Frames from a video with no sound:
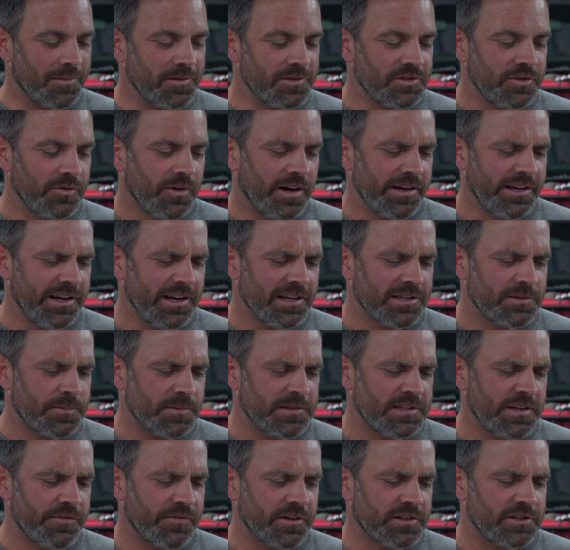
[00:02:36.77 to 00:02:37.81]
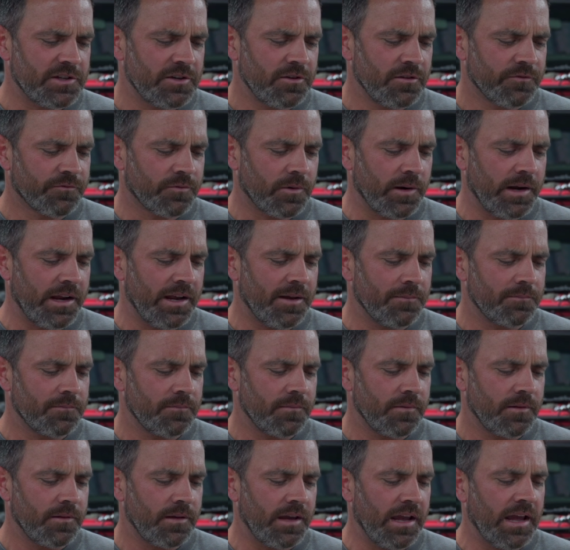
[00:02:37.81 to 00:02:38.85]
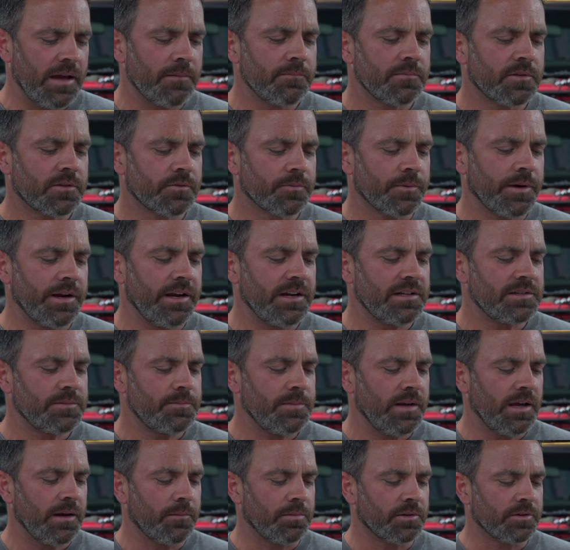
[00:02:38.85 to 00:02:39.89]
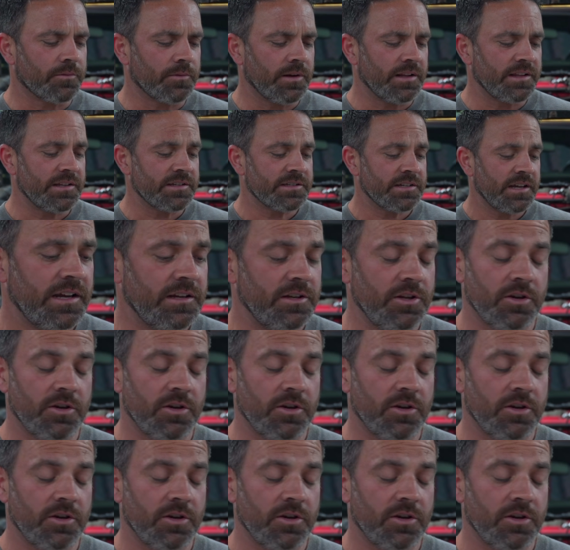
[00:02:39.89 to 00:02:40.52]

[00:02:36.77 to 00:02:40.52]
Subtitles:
Do I need a specific tune for M3 to be able to run this kit?